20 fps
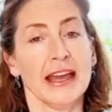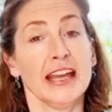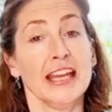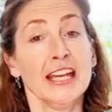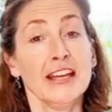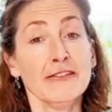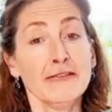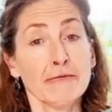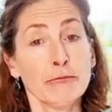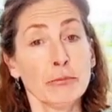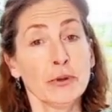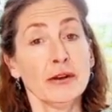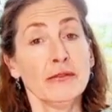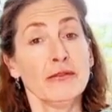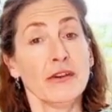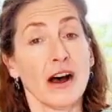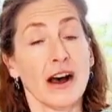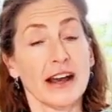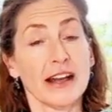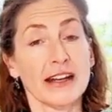If
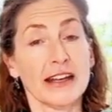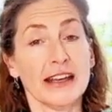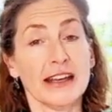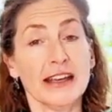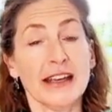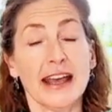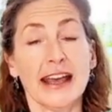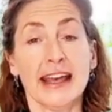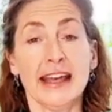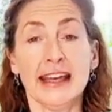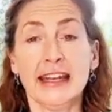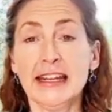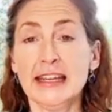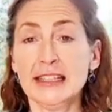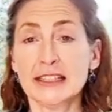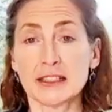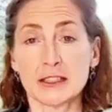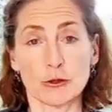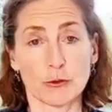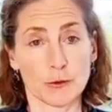providing any
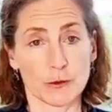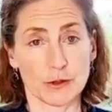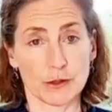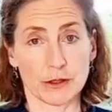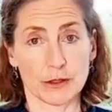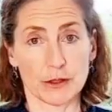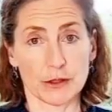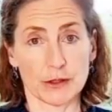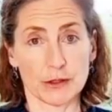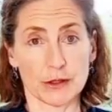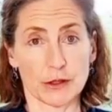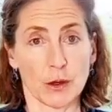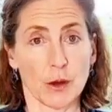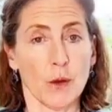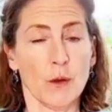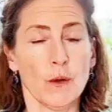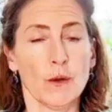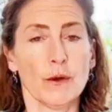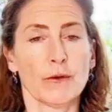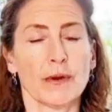sauces
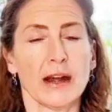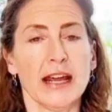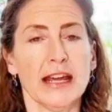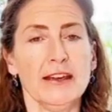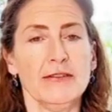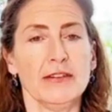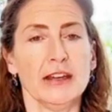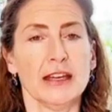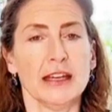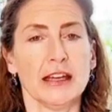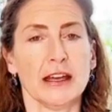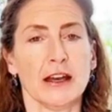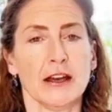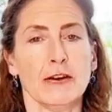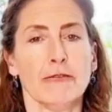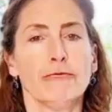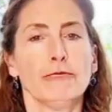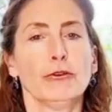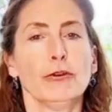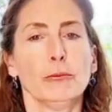or gravy
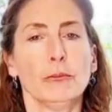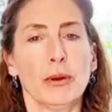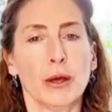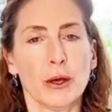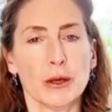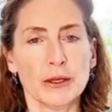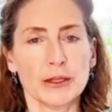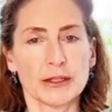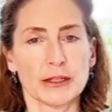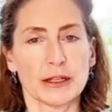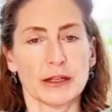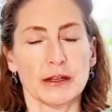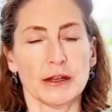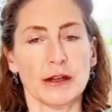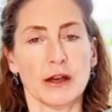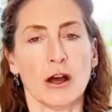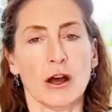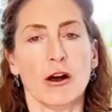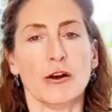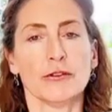for a person
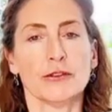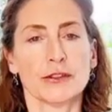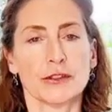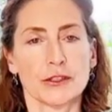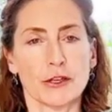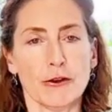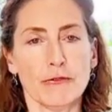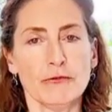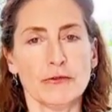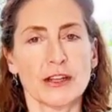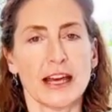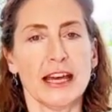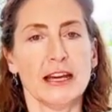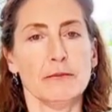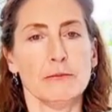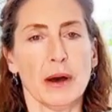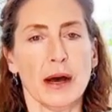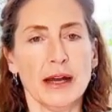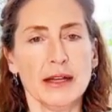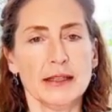on soft and
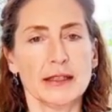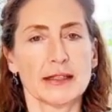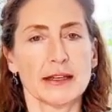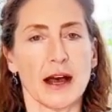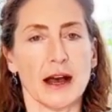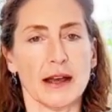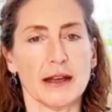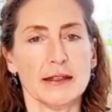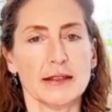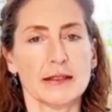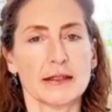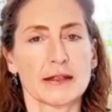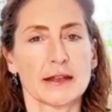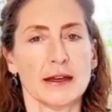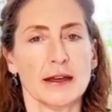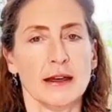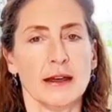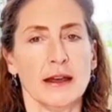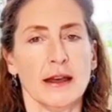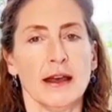bite-sized,
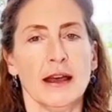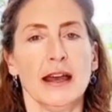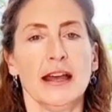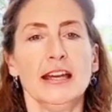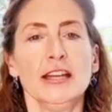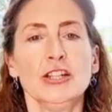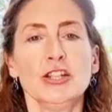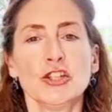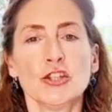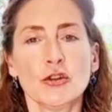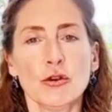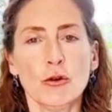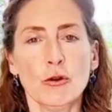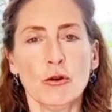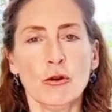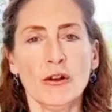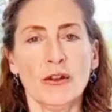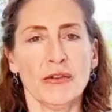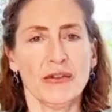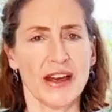
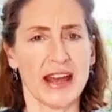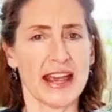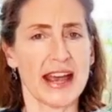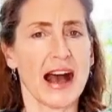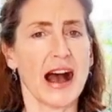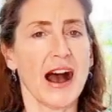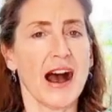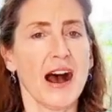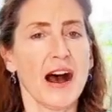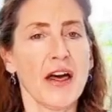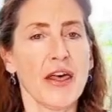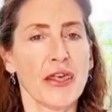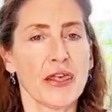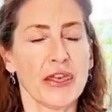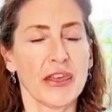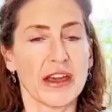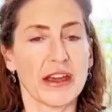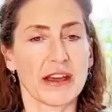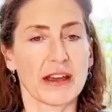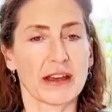ensure they are
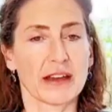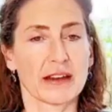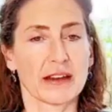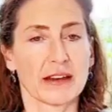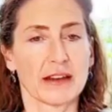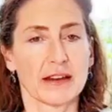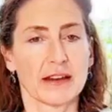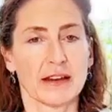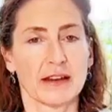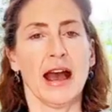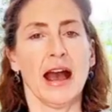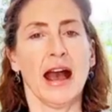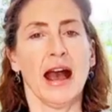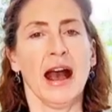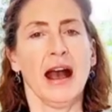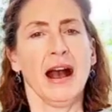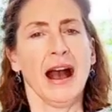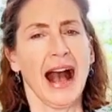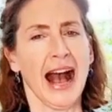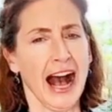thick.
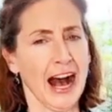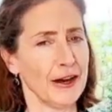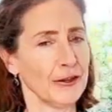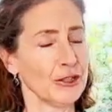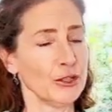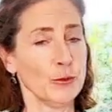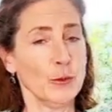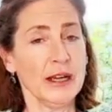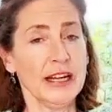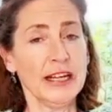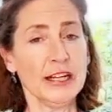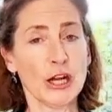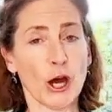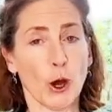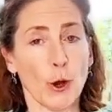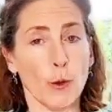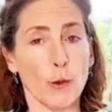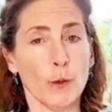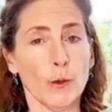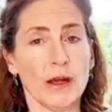How do we
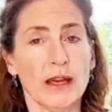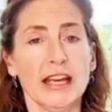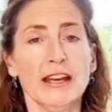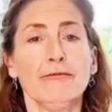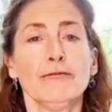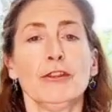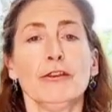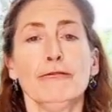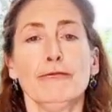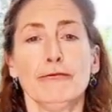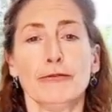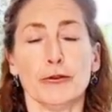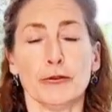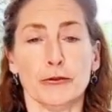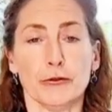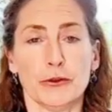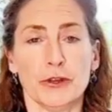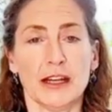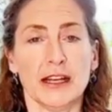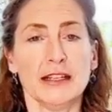know if the
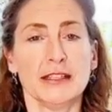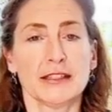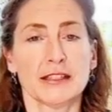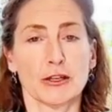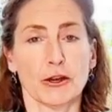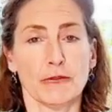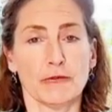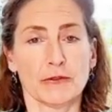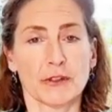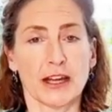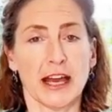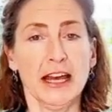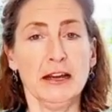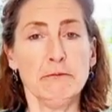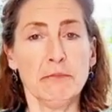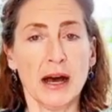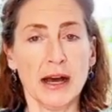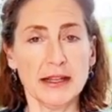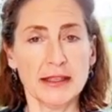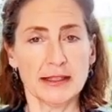food is soft and
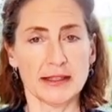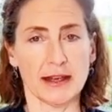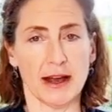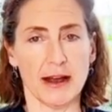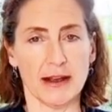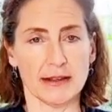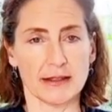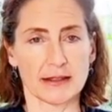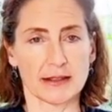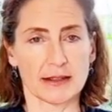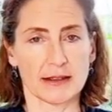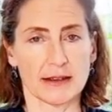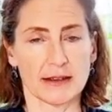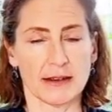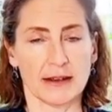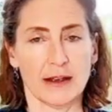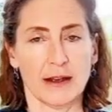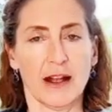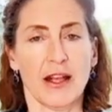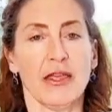bite-sized?
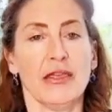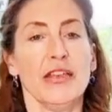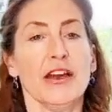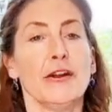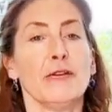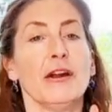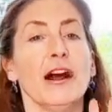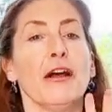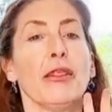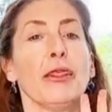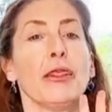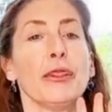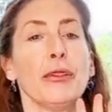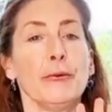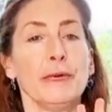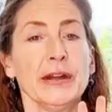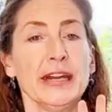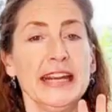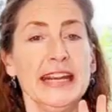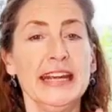There are
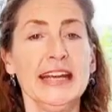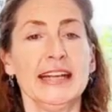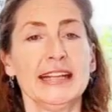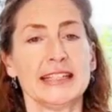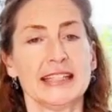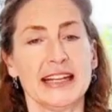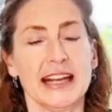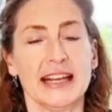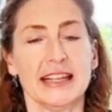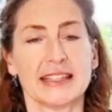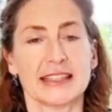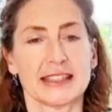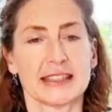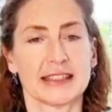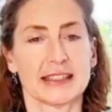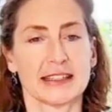3 tests.